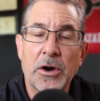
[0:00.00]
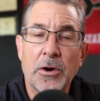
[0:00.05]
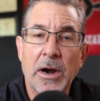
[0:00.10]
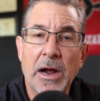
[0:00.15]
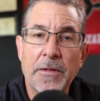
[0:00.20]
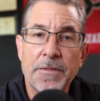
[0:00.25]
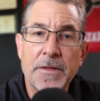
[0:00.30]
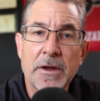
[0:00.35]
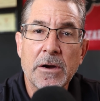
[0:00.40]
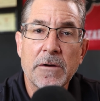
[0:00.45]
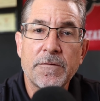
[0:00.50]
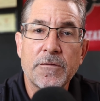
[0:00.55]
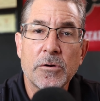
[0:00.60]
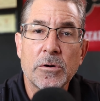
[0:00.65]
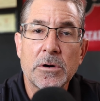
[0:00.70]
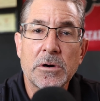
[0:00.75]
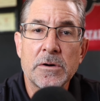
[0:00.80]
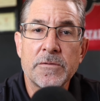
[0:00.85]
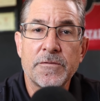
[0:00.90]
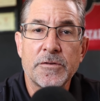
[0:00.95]
out there
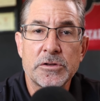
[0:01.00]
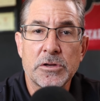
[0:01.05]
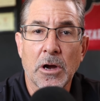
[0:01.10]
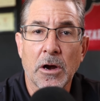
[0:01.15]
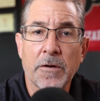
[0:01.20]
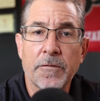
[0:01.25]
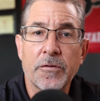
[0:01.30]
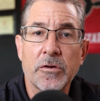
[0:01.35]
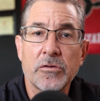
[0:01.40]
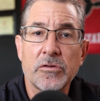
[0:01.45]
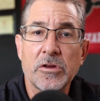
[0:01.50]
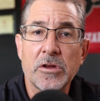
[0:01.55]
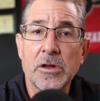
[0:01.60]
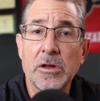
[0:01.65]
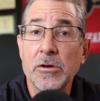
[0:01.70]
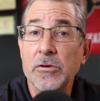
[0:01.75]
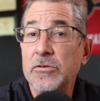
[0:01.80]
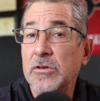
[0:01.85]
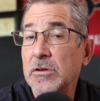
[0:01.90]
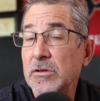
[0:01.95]
for photographers to
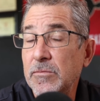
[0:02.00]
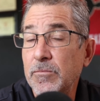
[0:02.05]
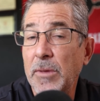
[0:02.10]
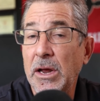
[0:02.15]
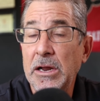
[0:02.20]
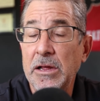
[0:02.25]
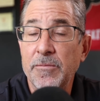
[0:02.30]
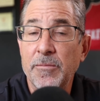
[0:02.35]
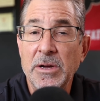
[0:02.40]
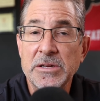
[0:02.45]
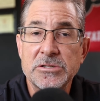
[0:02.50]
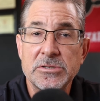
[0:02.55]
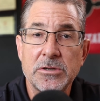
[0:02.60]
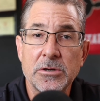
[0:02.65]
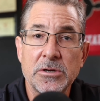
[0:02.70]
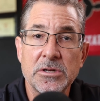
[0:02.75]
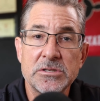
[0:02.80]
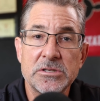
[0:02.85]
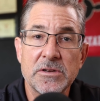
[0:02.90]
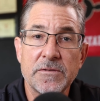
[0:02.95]
use that many of my
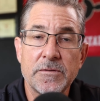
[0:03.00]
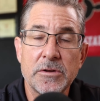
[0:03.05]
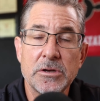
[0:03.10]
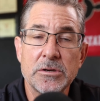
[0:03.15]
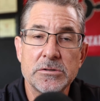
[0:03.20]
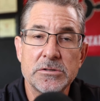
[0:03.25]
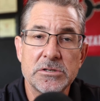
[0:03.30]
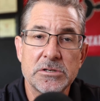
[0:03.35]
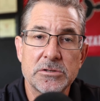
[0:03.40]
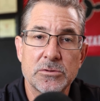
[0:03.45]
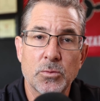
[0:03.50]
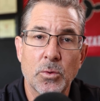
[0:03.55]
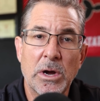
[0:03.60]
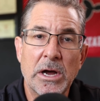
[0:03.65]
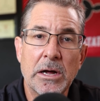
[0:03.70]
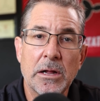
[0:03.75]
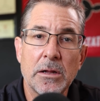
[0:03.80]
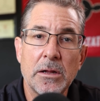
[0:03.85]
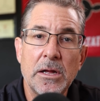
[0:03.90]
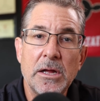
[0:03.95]
students have used as
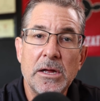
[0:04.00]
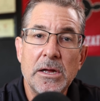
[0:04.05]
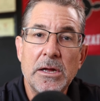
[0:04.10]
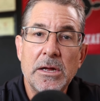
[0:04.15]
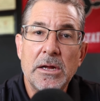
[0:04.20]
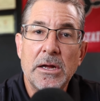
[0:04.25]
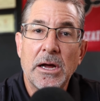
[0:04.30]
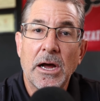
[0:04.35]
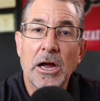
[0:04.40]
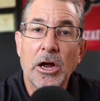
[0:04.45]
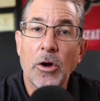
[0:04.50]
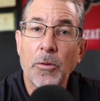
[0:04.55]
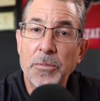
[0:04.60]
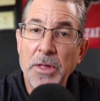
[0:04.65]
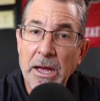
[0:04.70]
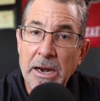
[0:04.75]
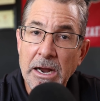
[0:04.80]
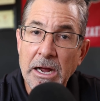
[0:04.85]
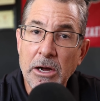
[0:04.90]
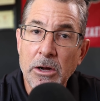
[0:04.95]
well. I hope
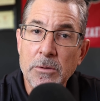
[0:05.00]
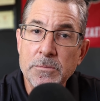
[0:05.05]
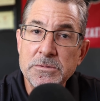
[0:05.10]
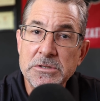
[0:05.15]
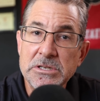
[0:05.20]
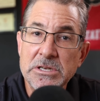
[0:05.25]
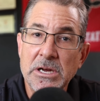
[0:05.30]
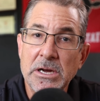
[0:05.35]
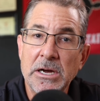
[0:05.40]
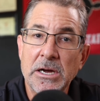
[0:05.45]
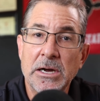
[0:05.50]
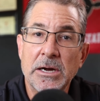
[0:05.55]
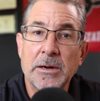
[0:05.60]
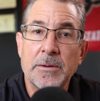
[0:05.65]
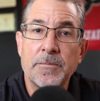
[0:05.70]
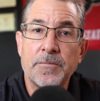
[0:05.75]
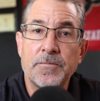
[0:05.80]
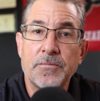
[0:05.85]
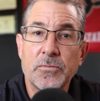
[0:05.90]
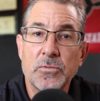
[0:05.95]
that helps.
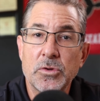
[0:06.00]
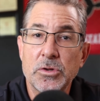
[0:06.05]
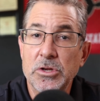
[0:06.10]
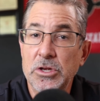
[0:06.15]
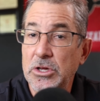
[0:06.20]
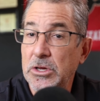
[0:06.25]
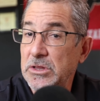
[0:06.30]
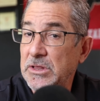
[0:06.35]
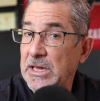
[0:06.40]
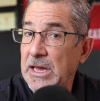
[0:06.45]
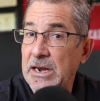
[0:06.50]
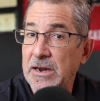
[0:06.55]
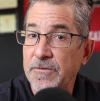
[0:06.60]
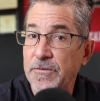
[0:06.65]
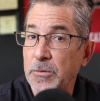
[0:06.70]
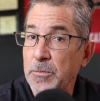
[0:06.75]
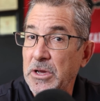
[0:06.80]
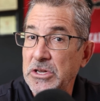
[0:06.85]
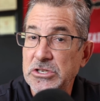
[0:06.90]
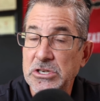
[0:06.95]
That
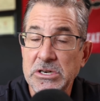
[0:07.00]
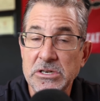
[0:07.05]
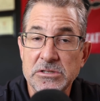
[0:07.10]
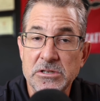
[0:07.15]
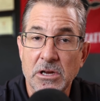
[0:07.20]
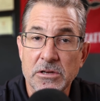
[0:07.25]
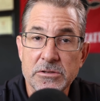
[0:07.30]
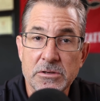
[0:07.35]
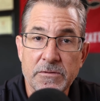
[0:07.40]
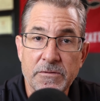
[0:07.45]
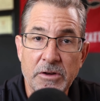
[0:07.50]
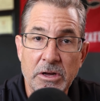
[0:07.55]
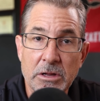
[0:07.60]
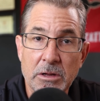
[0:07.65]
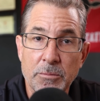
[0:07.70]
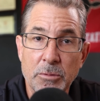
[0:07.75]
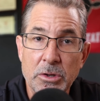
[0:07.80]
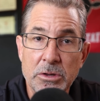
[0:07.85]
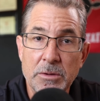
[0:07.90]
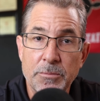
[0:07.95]
information is also
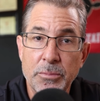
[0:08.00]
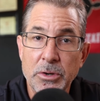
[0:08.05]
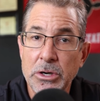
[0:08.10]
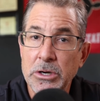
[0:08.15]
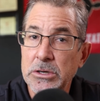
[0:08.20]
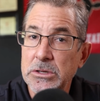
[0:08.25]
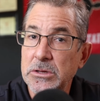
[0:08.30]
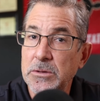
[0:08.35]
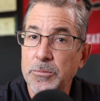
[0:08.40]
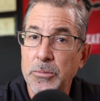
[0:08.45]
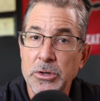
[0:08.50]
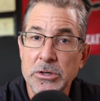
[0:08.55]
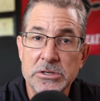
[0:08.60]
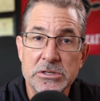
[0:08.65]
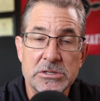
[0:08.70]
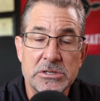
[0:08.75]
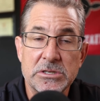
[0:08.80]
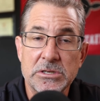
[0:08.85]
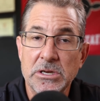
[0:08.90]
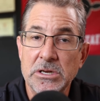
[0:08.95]
available in the book. The
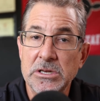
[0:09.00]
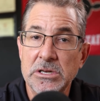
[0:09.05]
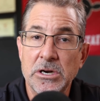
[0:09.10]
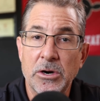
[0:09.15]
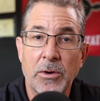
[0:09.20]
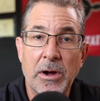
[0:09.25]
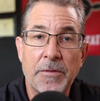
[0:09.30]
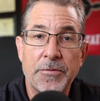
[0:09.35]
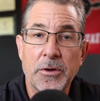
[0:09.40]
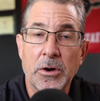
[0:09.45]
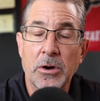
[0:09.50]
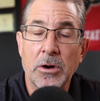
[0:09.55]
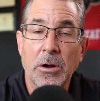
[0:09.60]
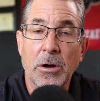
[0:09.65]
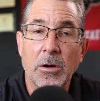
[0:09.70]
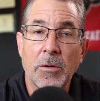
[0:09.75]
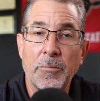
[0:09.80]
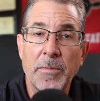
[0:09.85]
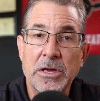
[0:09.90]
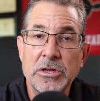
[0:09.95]
book's, out there on
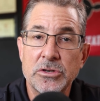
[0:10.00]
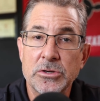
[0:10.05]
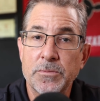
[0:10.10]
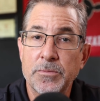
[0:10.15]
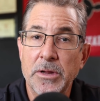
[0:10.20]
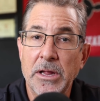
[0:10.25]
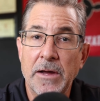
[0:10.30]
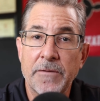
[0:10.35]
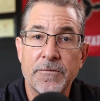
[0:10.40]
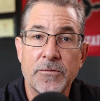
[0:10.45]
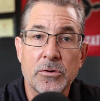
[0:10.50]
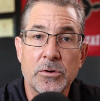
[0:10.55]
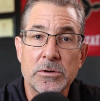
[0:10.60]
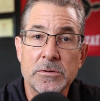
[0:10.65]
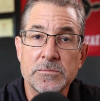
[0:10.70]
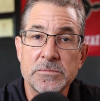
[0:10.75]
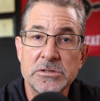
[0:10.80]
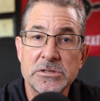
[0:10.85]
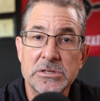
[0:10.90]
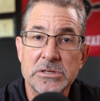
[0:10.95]
all major
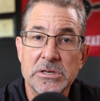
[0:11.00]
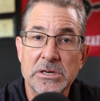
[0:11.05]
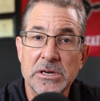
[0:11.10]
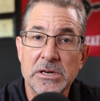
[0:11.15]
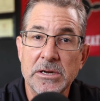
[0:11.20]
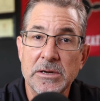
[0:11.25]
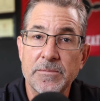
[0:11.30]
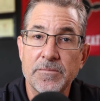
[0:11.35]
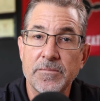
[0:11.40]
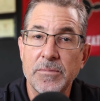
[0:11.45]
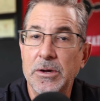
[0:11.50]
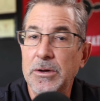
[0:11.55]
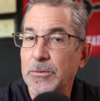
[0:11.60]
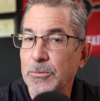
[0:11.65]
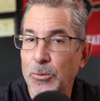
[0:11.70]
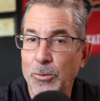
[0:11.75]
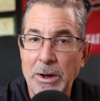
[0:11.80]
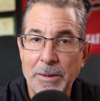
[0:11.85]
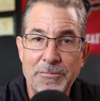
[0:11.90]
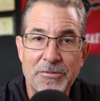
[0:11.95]
platforms,
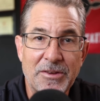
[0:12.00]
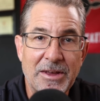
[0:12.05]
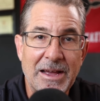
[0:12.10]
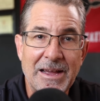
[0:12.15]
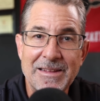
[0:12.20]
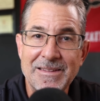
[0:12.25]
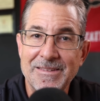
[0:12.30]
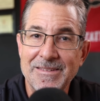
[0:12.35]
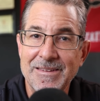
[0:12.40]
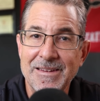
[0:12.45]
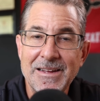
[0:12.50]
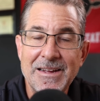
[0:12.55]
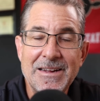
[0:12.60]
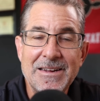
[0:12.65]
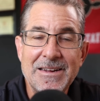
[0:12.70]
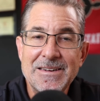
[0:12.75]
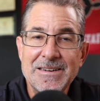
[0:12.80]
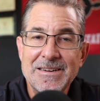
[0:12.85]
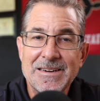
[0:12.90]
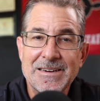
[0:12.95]
websites,
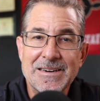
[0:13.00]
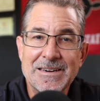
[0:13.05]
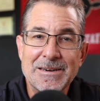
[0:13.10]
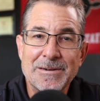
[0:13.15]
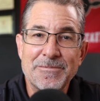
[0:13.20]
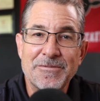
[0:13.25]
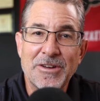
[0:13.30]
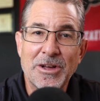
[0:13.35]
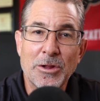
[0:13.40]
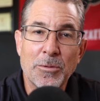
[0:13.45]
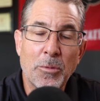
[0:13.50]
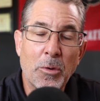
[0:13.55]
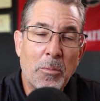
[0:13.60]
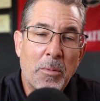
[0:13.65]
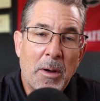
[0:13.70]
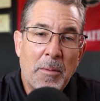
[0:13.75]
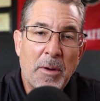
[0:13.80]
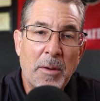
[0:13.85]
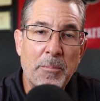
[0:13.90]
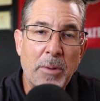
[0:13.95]
available
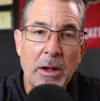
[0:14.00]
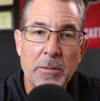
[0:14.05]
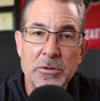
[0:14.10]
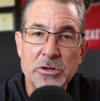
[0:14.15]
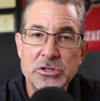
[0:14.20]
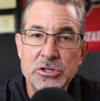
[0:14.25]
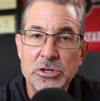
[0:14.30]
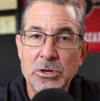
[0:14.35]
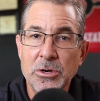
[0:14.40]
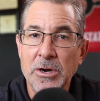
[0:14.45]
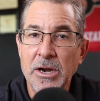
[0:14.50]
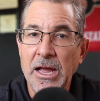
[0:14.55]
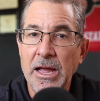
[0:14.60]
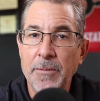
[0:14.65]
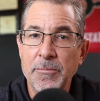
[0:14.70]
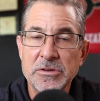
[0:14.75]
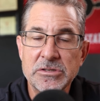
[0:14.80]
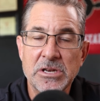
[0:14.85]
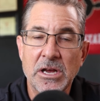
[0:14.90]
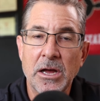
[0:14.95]
by my publisher and
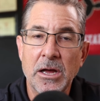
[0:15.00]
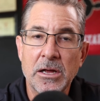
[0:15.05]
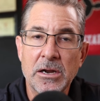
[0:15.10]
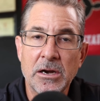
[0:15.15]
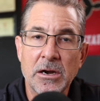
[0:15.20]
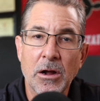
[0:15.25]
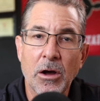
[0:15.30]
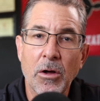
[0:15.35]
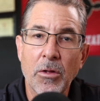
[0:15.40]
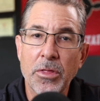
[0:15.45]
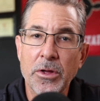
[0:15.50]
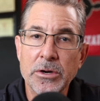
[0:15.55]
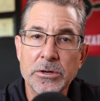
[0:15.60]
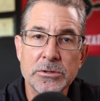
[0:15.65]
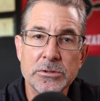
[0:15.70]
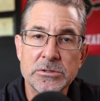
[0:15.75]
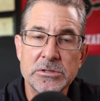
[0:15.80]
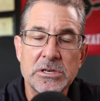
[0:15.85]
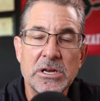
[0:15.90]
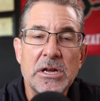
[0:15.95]
Amazon and all
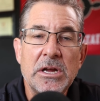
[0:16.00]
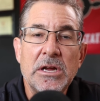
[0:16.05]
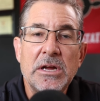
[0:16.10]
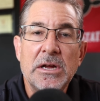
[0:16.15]
those.